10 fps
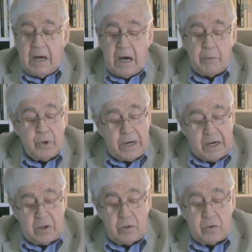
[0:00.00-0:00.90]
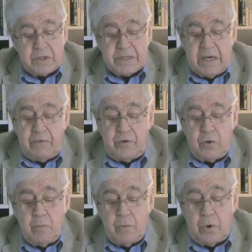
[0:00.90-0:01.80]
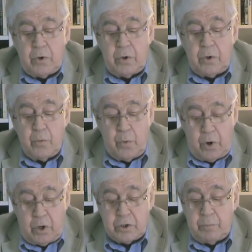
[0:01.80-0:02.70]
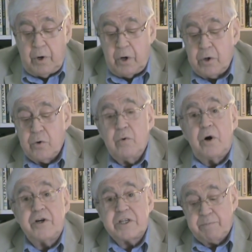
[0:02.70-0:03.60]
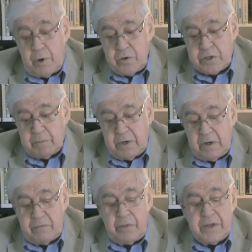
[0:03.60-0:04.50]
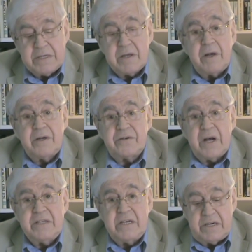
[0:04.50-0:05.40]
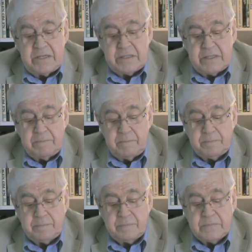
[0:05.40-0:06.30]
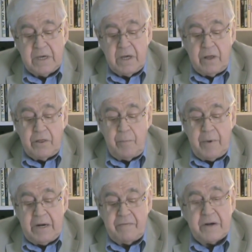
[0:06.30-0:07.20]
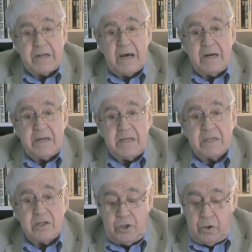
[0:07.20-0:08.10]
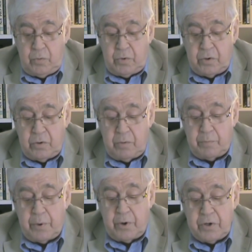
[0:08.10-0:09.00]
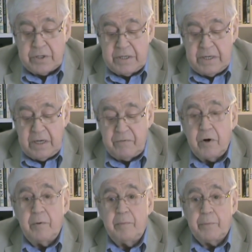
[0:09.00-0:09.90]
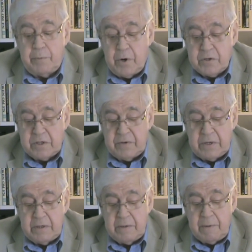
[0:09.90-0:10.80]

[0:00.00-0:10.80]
I would like to say a few more words about who are responsible for these tragedies. The many fatalities due to poisoning from Propoxyphene.